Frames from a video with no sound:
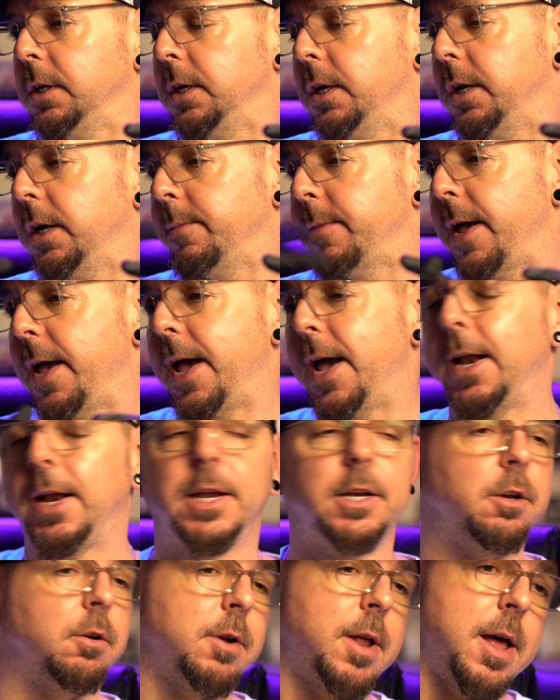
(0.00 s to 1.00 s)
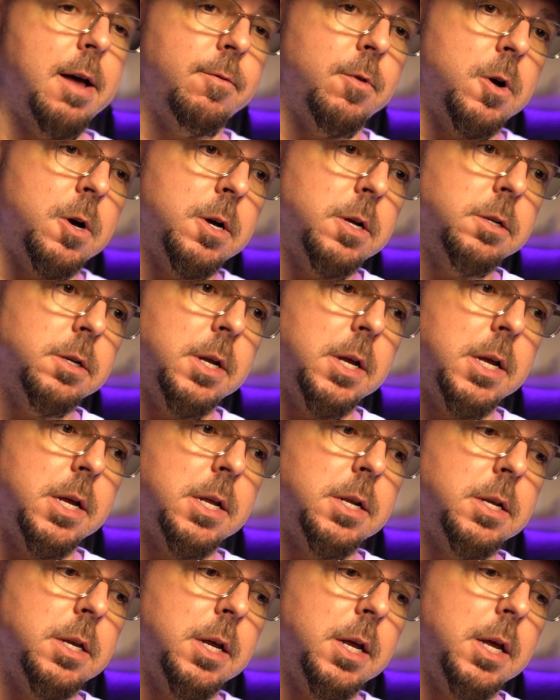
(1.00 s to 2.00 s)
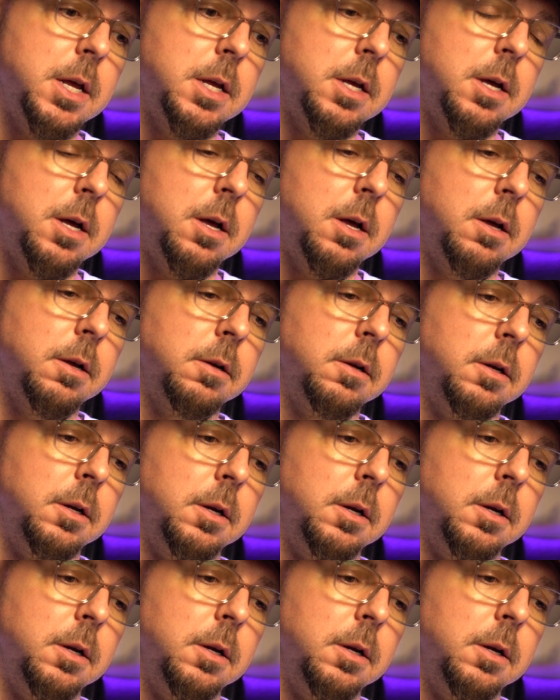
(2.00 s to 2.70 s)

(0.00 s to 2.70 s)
a hat I don't have on, and a